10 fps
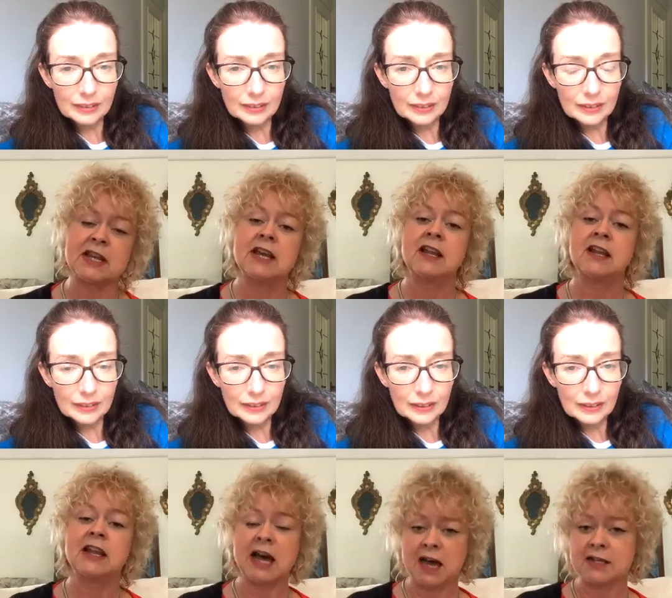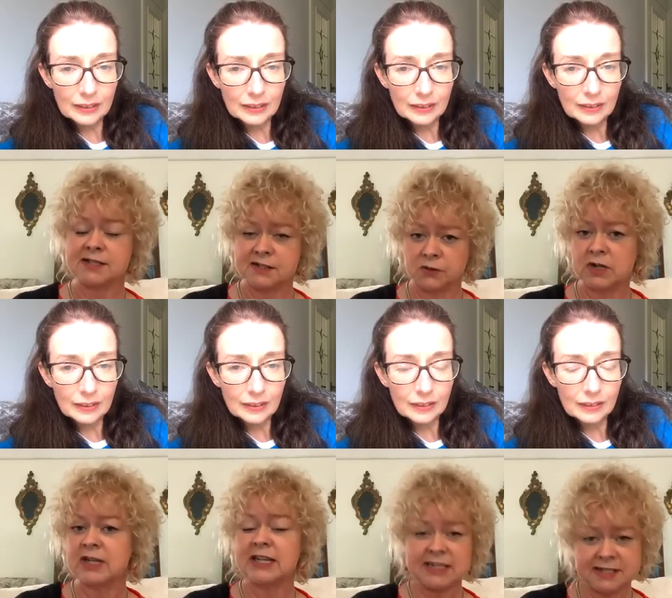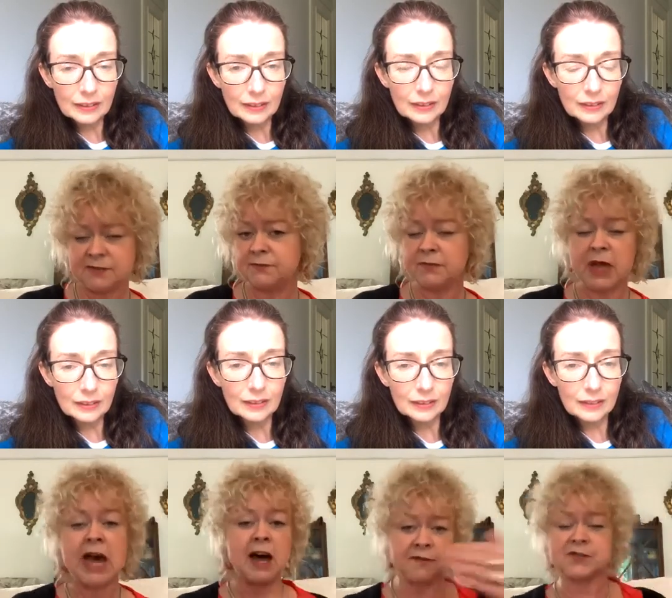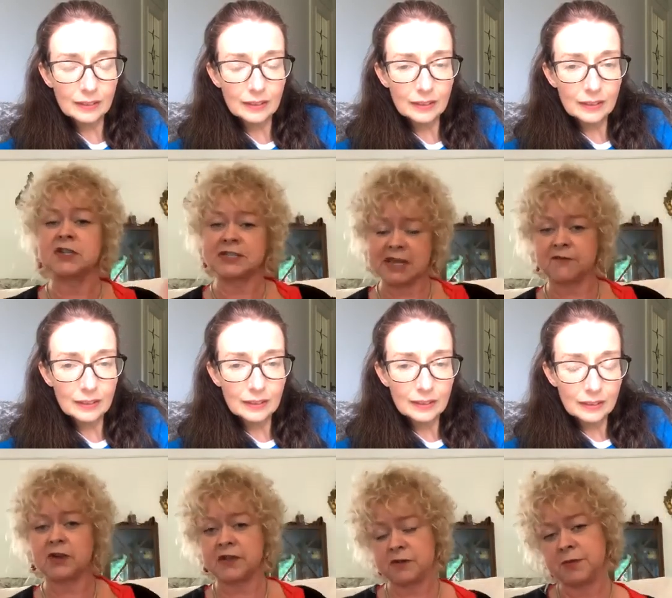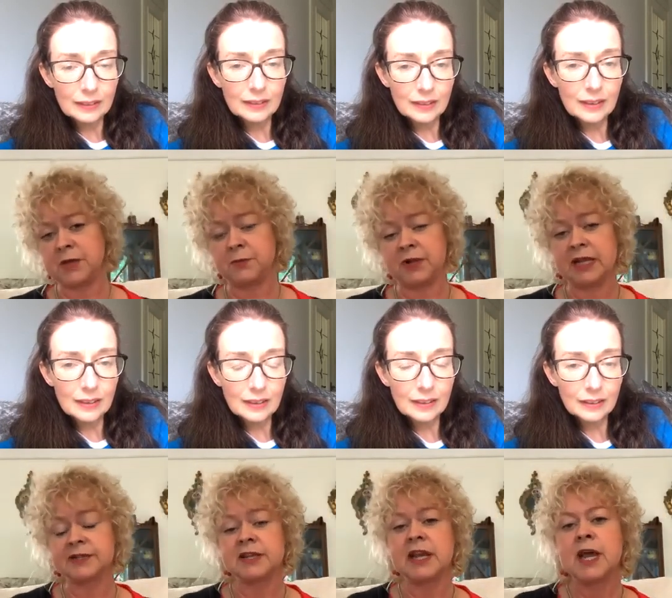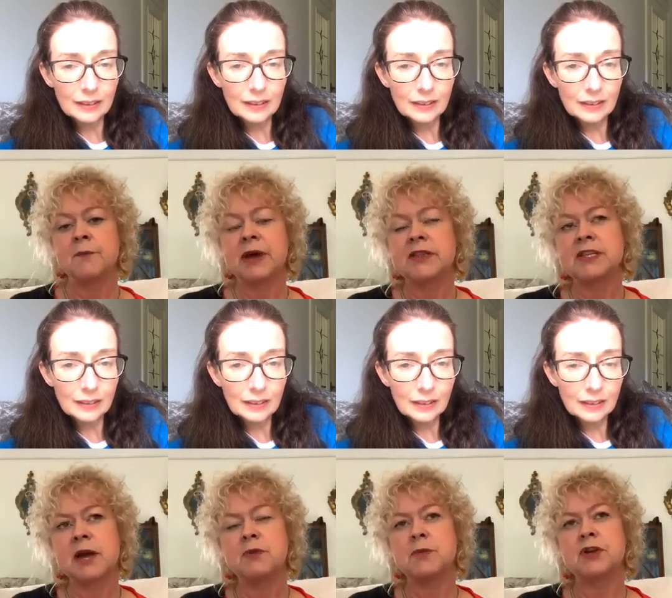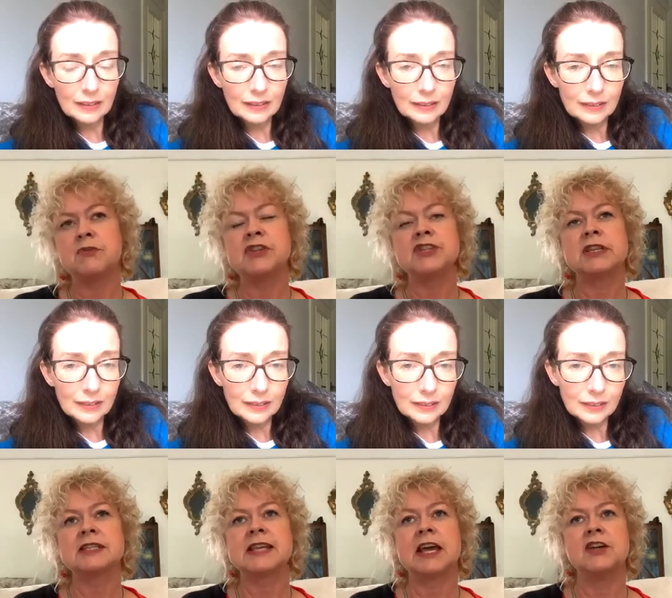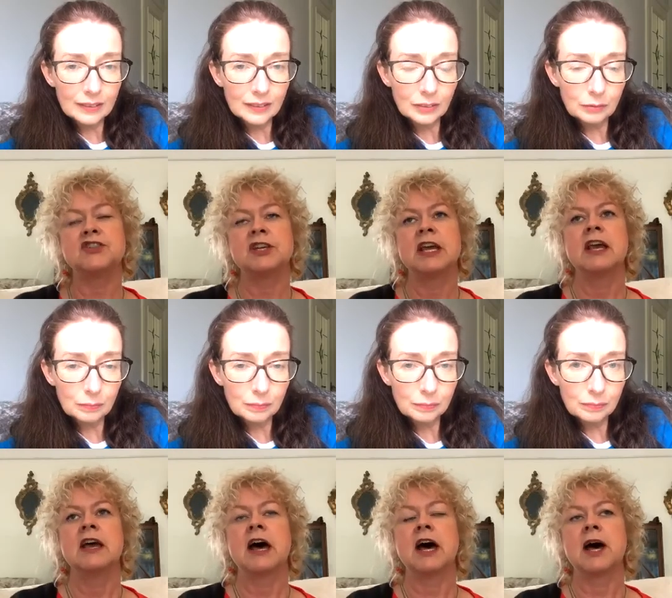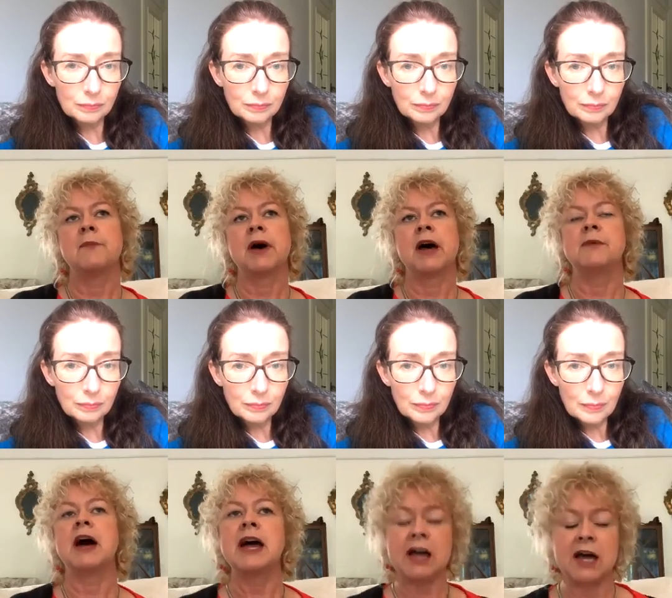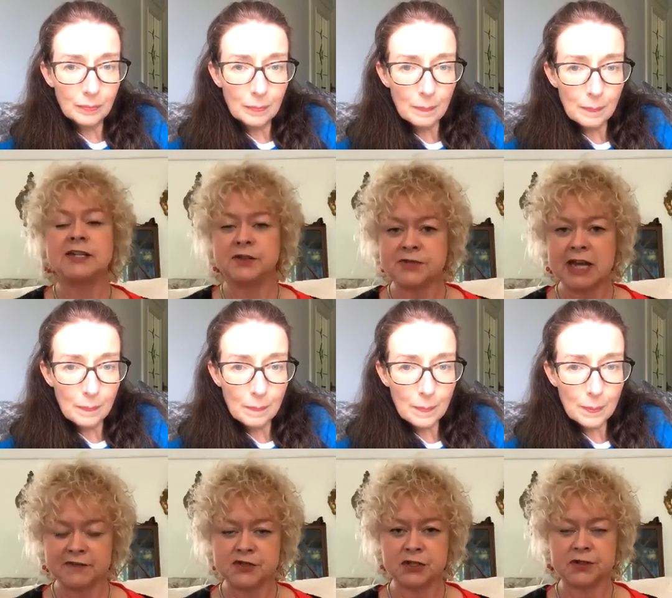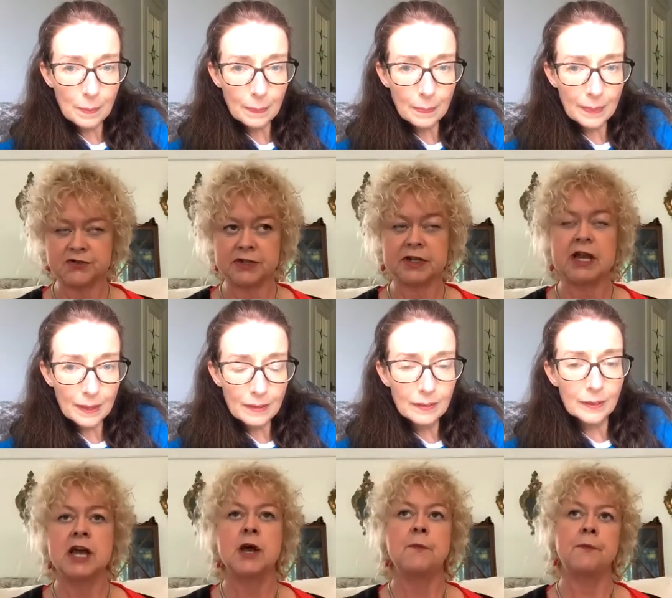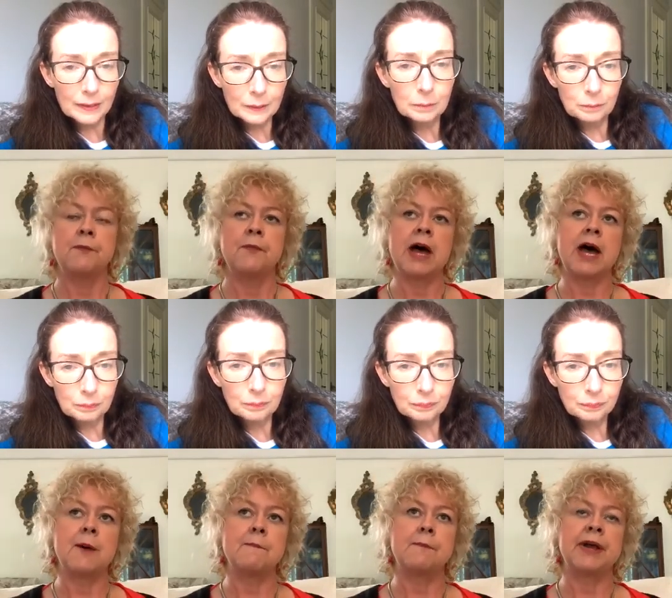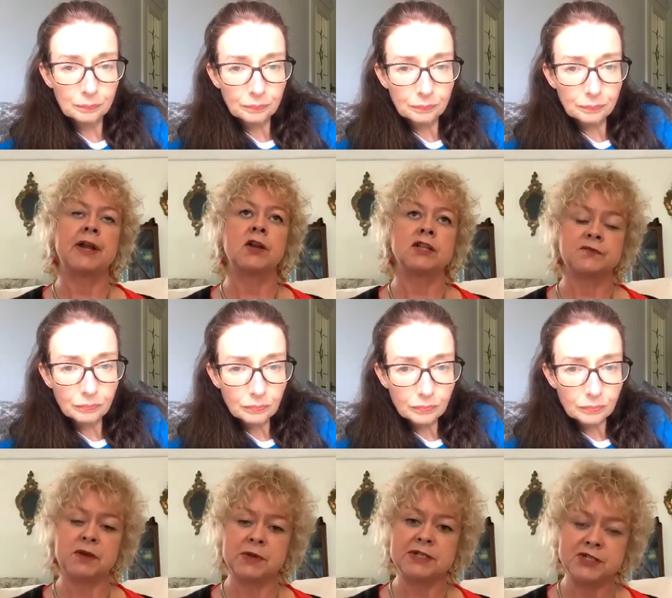Speaker 1: last, or at least after several other people. And by the time women are reaching this age, um, I mean, I, I don't have children, um, but a lot of women do